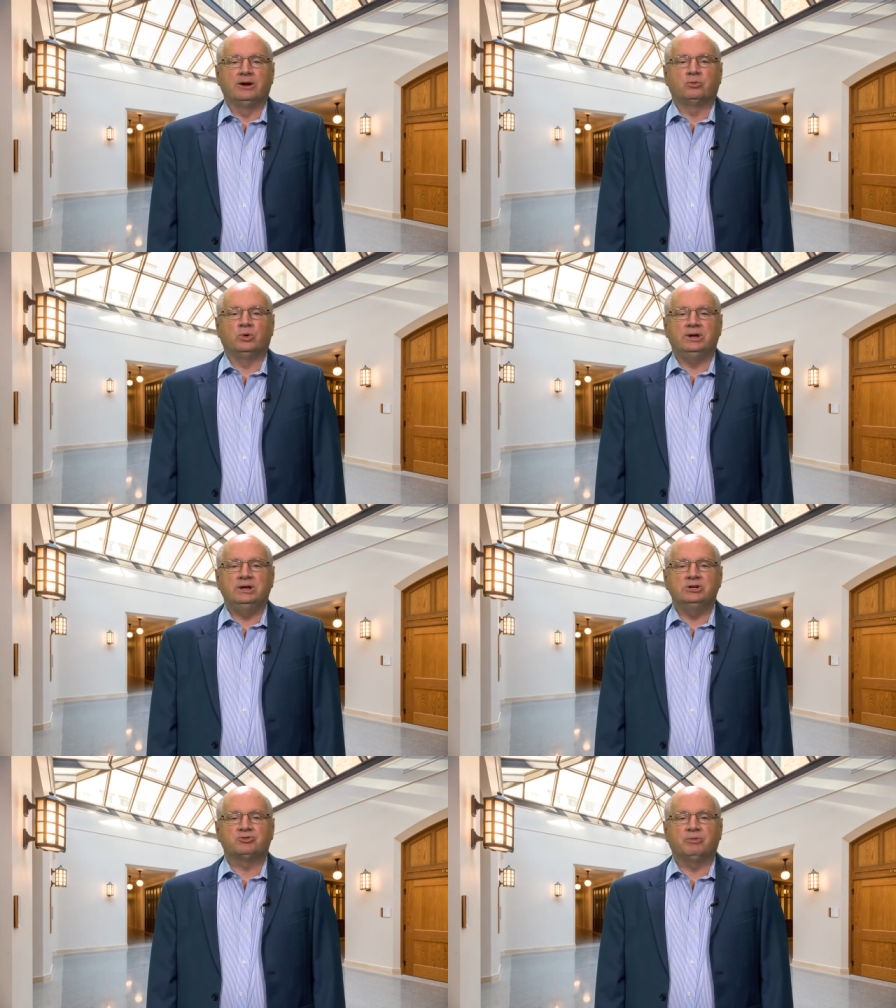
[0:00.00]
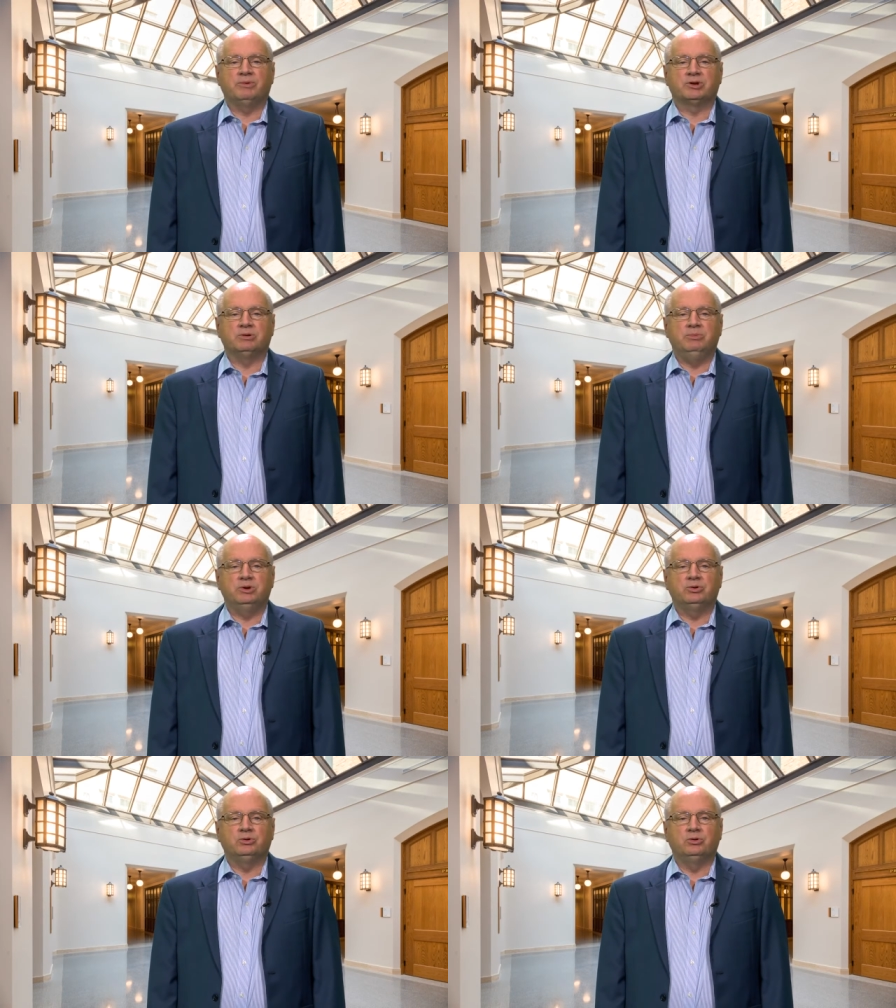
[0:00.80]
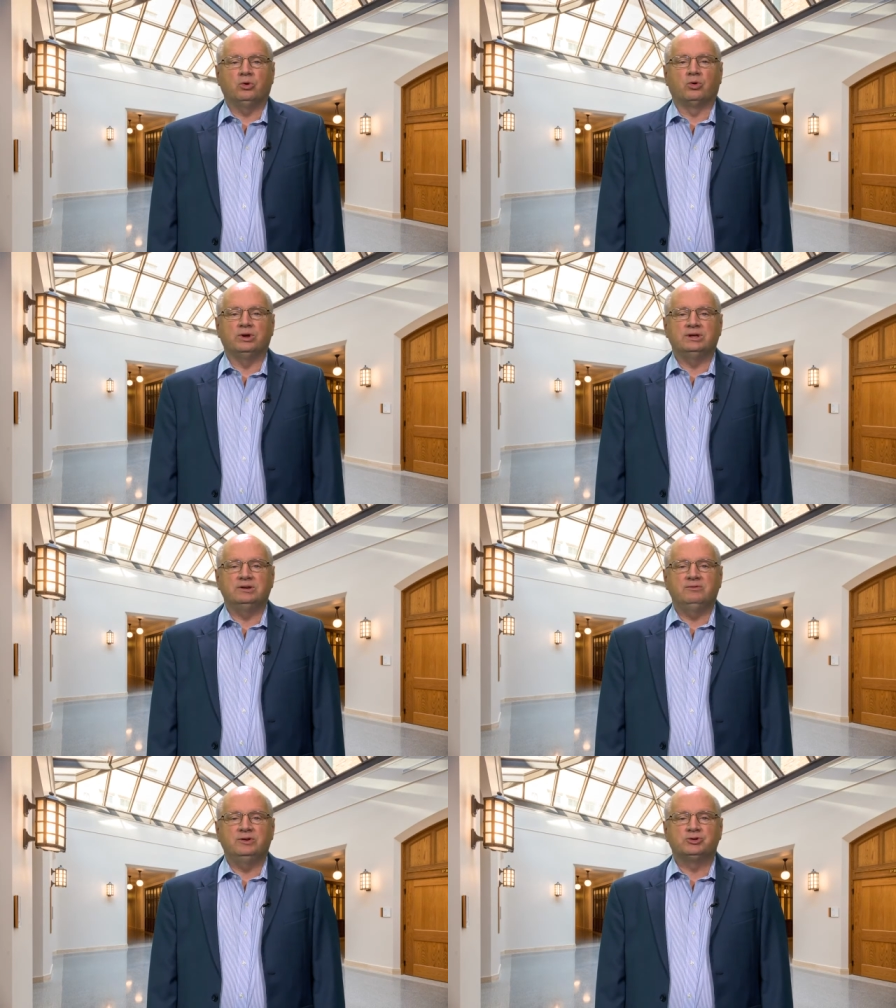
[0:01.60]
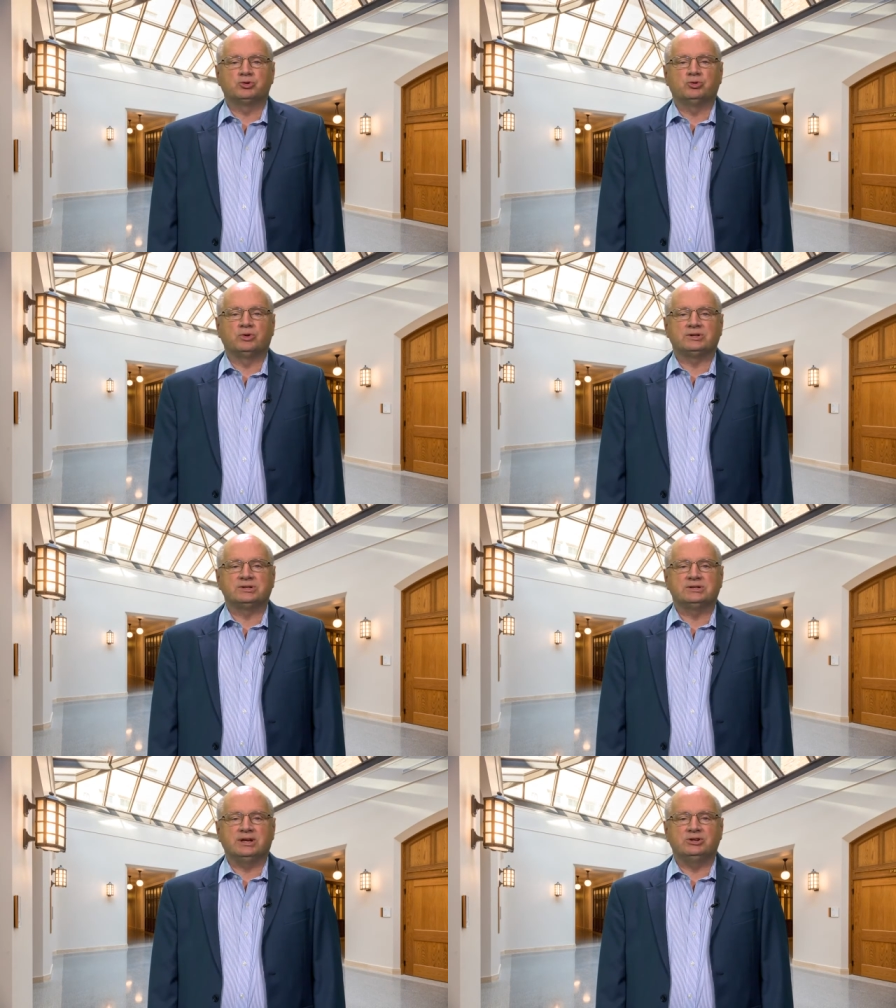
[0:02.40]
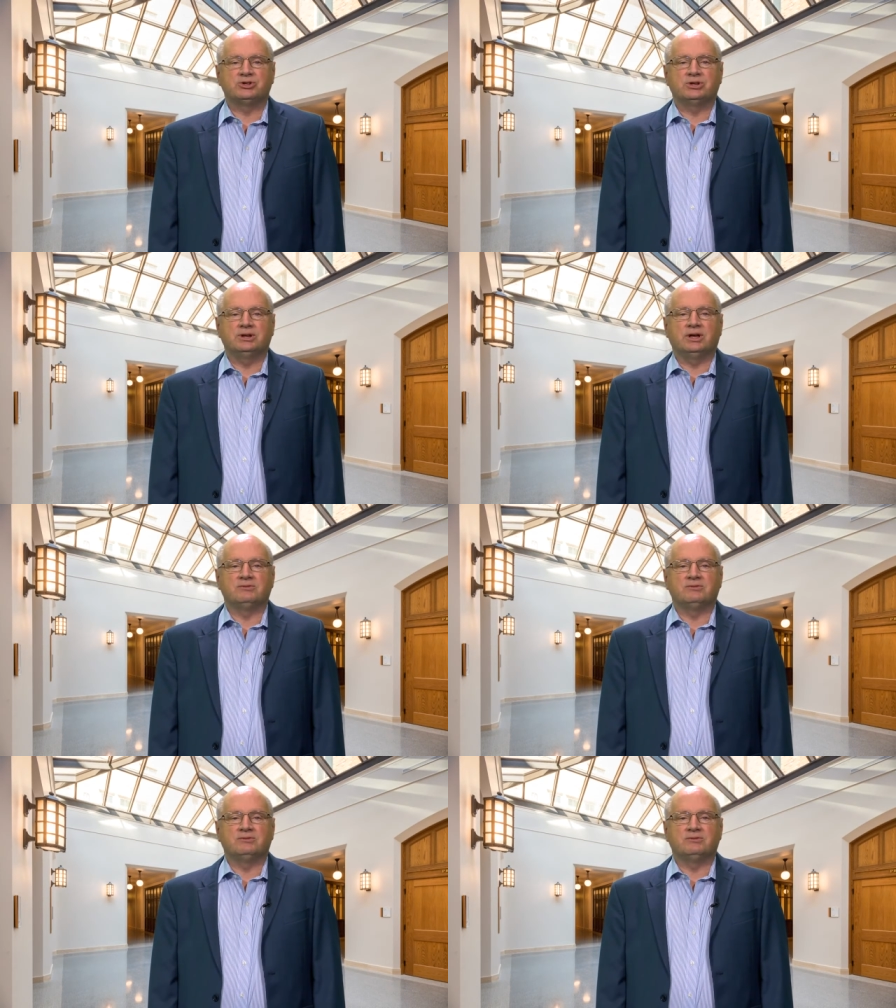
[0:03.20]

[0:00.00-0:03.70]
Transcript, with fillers: range from the communal or individual recitation of